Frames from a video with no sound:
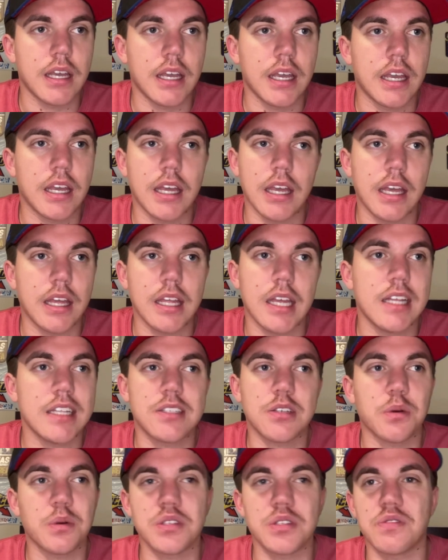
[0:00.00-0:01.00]

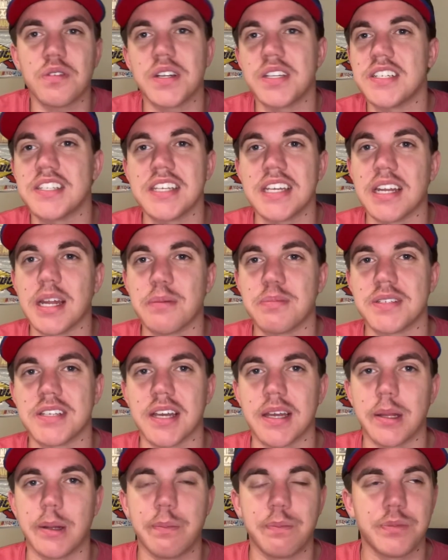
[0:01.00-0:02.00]
It's always fun to see an
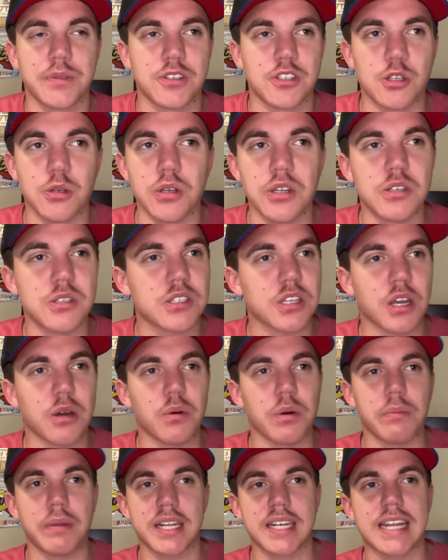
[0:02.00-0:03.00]
upset. 2 years ago
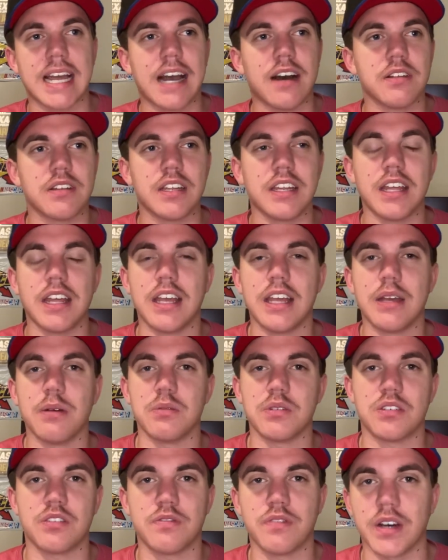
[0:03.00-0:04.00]
when McDowell did it, it
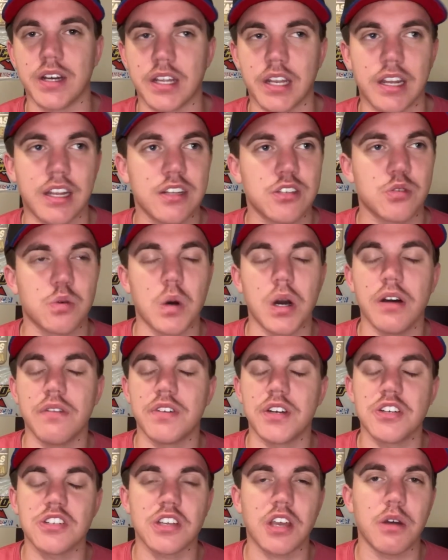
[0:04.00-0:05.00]
was fun. 12
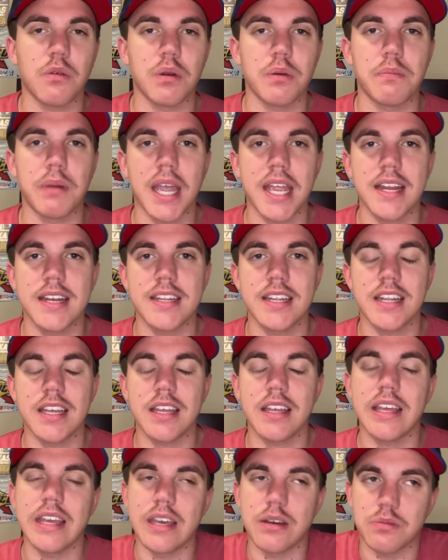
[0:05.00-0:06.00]
years ago when Bain did
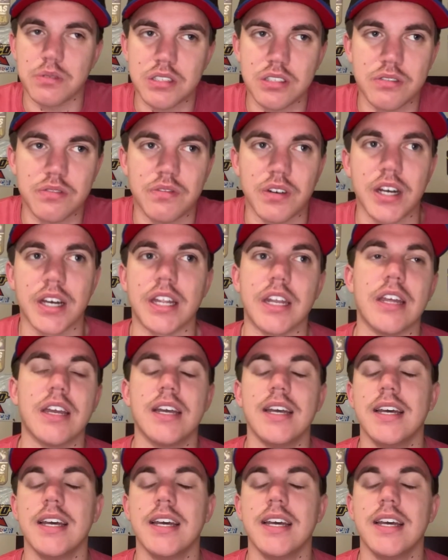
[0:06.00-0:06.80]
it, it was fun.